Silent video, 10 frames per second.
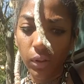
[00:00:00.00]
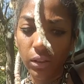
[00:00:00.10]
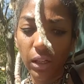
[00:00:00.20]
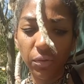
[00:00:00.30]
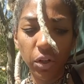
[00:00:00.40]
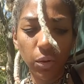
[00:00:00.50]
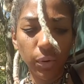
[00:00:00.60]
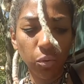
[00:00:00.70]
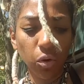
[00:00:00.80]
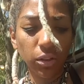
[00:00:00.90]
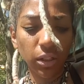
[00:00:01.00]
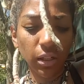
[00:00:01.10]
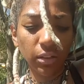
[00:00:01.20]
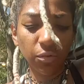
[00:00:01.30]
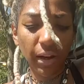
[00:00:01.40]
it's definitely gonna be a war. It's
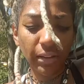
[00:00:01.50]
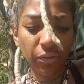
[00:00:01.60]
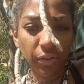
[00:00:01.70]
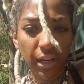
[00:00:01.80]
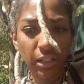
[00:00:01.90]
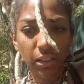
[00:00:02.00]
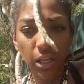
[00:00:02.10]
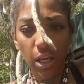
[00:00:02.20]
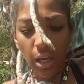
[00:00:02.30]
gonna divide the fans.